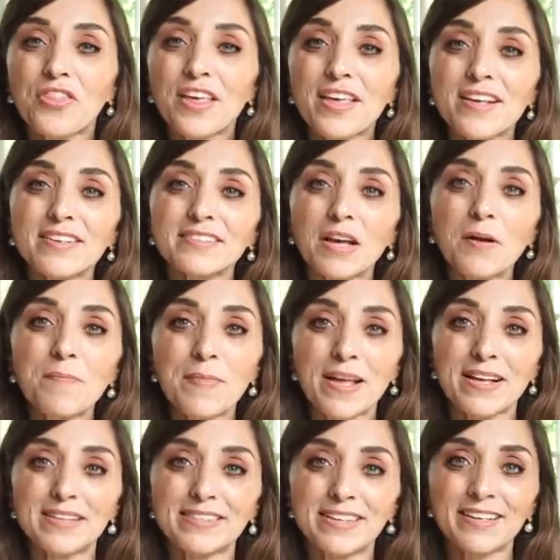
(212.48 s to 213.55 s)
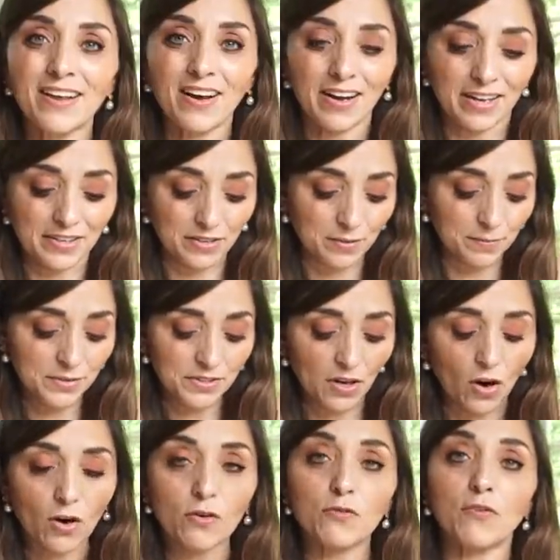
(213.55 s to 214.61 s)
These amazing items
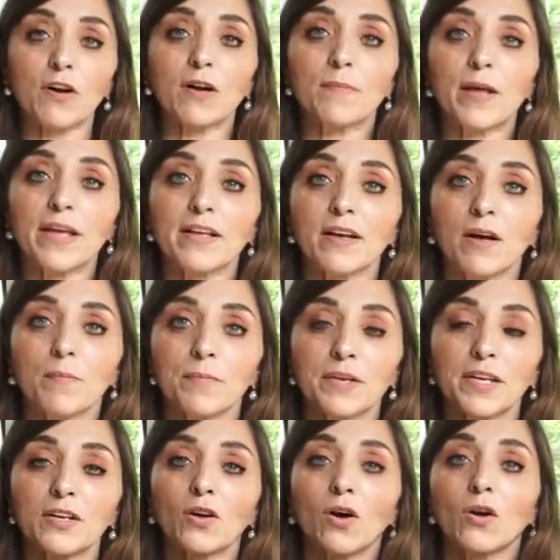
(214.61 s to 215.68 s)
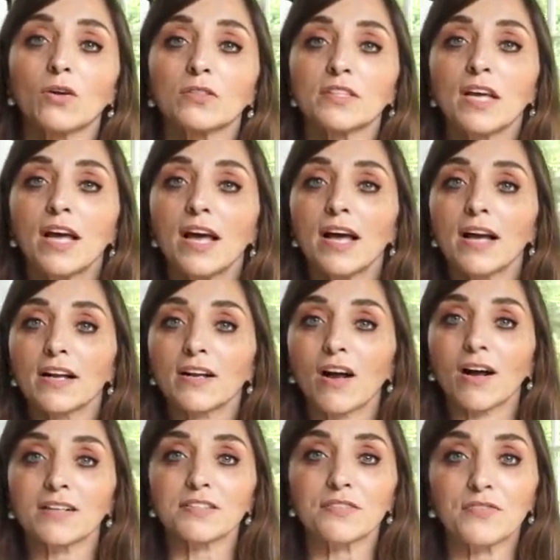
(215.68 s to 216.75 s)
are from a company called
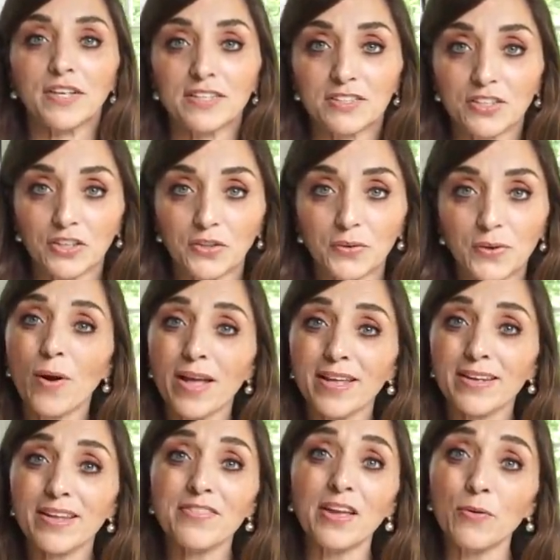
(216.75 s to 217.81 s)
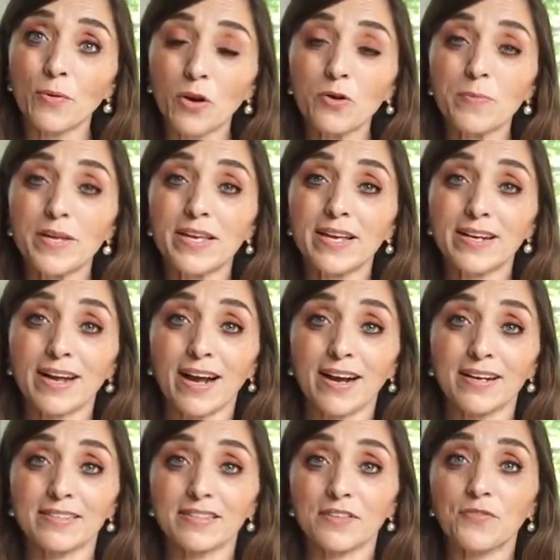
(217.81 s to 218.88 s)
Catavento. When they wrote me and
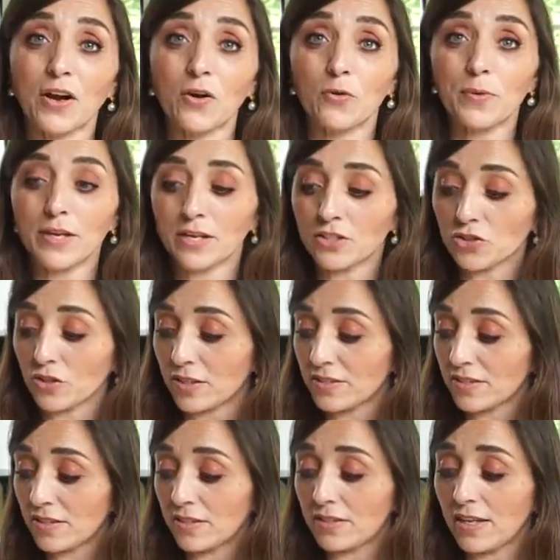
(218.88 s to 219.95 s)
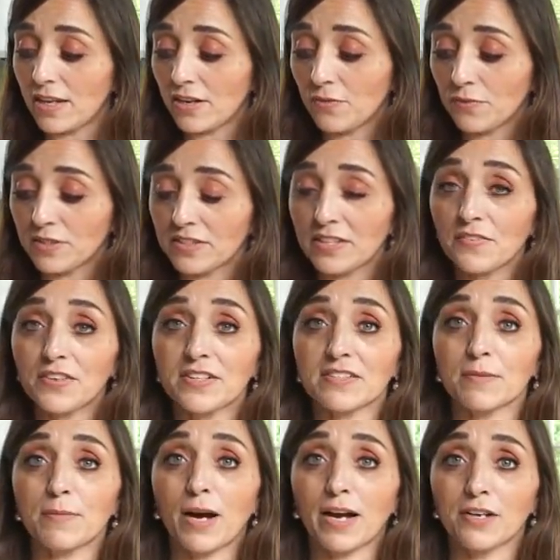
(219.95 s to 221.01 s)
asked if I would be interested in receiving
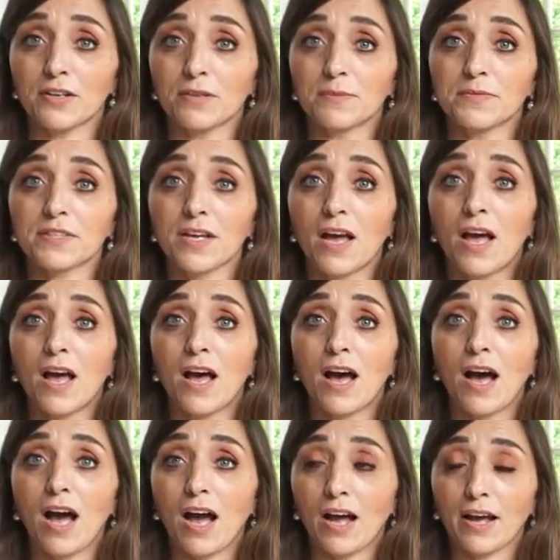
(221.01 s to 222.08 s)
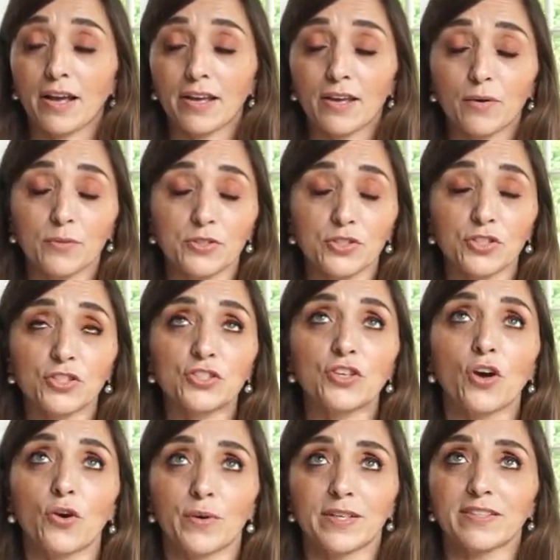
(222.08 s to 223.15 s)
some items, I was
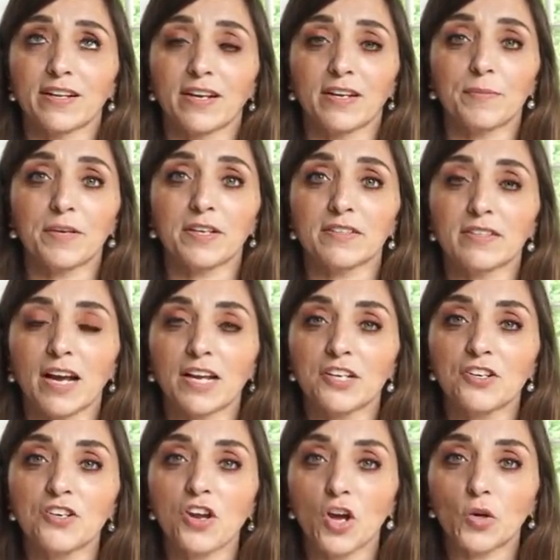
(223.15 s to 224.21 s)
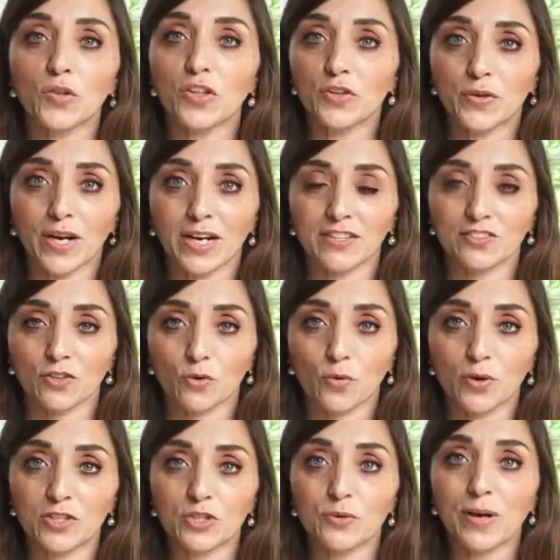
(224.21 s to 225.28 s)
so excited because I know that you guys are
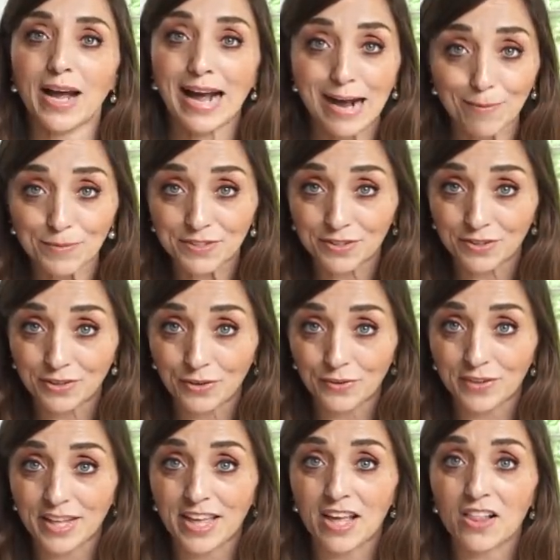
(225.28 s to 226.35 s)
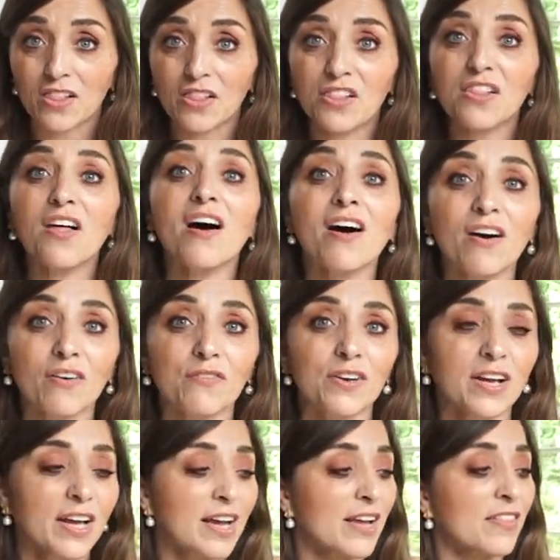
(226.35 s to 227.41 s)
going to absolutely love
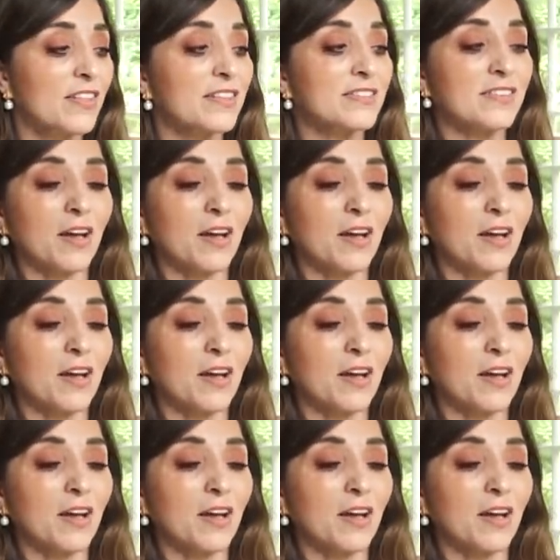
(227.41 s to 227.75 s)
this